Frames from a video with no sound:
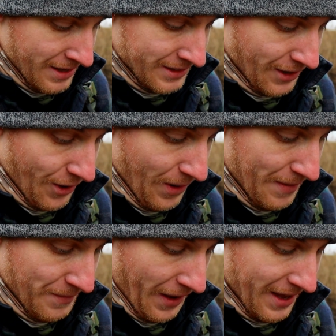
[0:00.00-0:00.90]

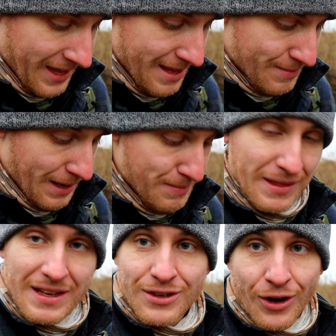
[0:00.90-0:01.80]
So I keep clipping
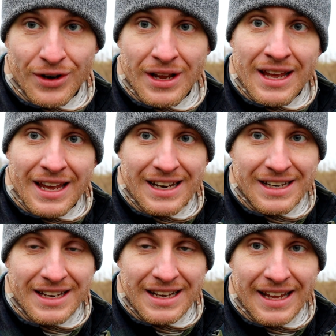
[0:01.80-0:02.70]
this on in
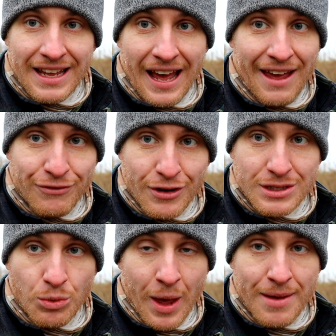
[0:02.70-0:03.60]
nearly every
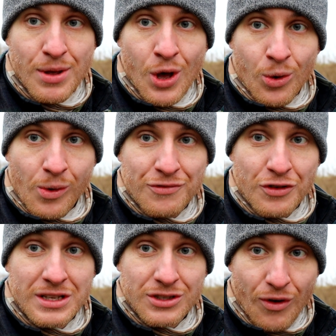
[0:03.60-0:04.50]
swim or every
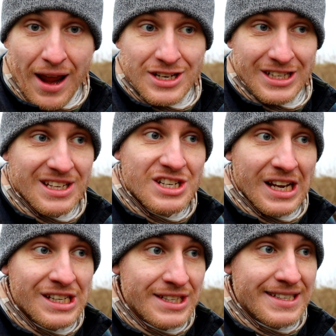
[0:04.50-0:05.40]
stretch as it
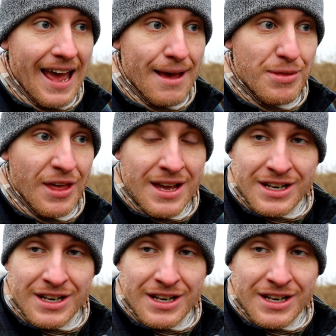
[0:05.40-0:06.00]
changes depth,